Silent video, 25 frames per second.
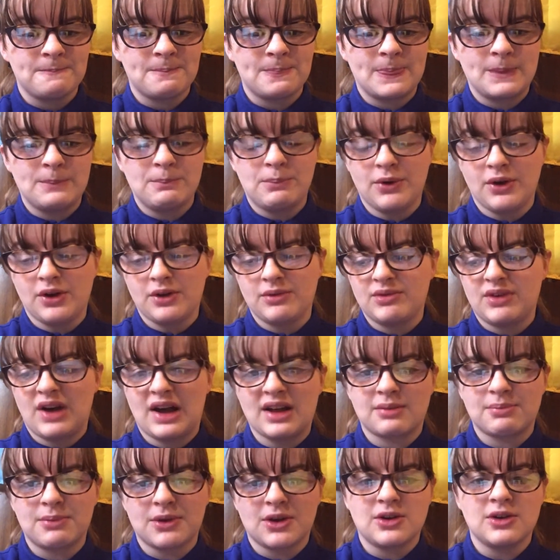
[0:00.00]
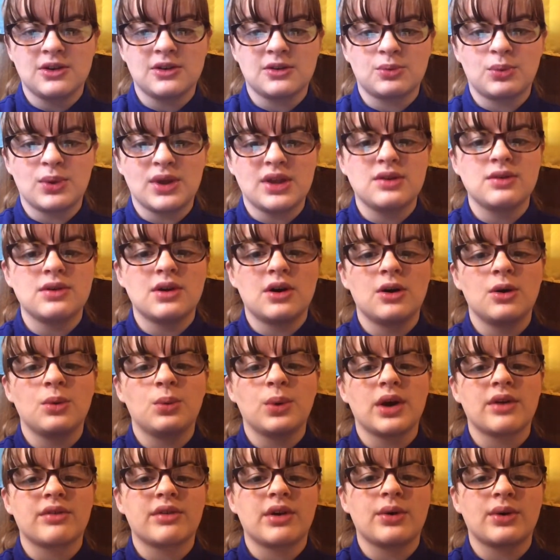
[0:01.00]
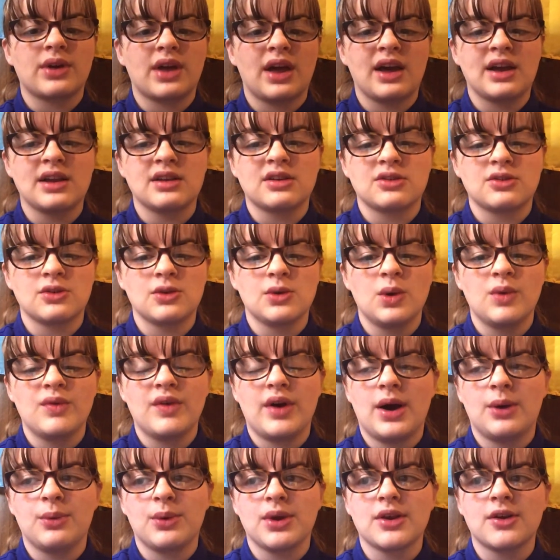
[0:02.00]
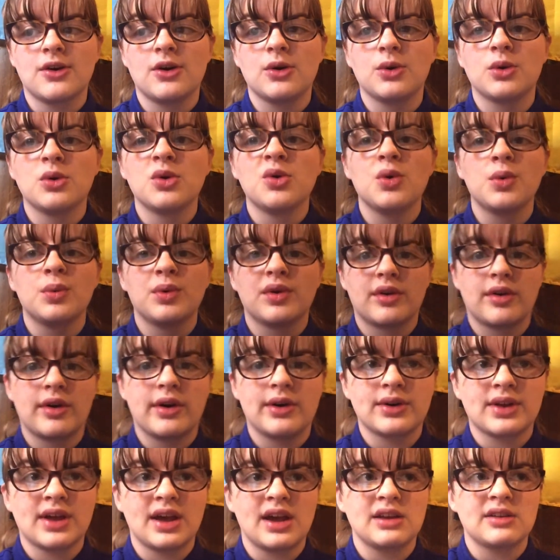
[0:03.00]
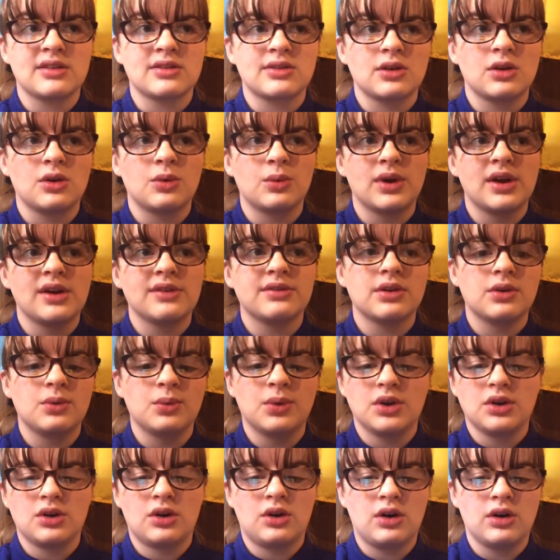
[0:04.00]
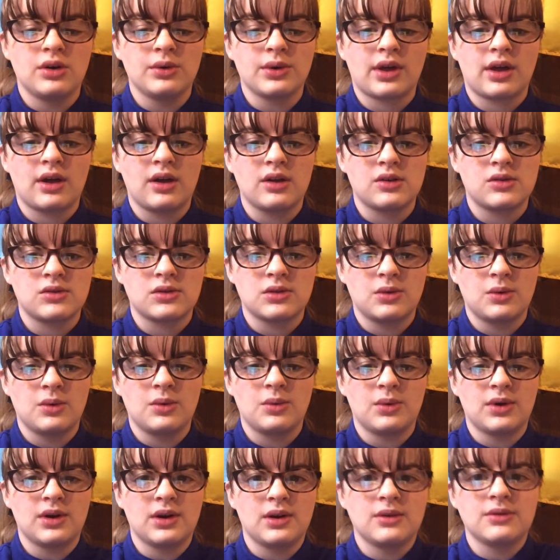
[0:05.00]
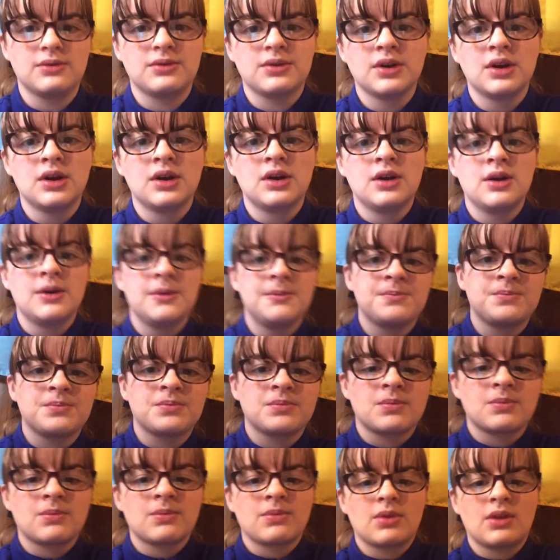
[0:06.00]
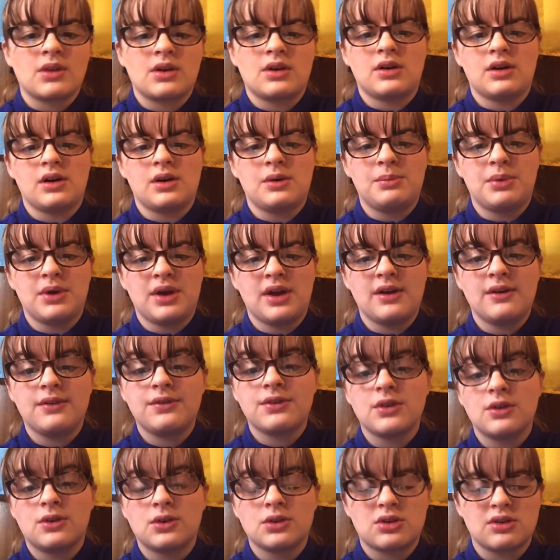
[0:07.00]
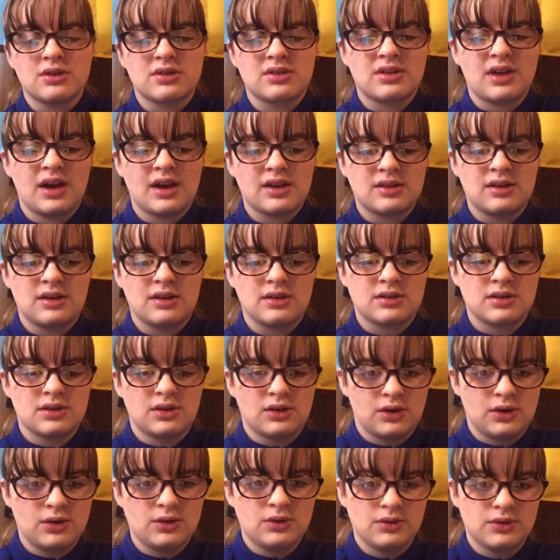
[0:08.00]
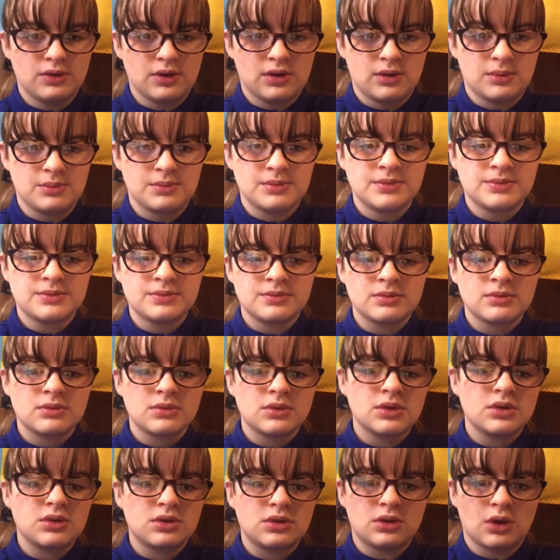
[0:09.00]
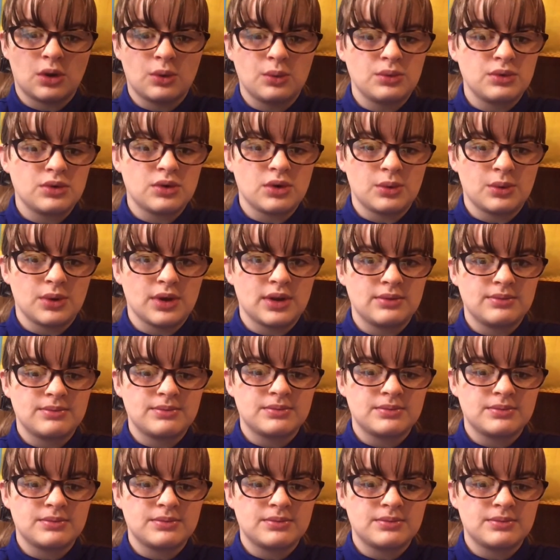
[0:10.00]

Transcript: but that's because we know we're okay to do that. We know who we're okay to do it with, who we're not okay to do it with. But if you're just getting to know them, don't do it.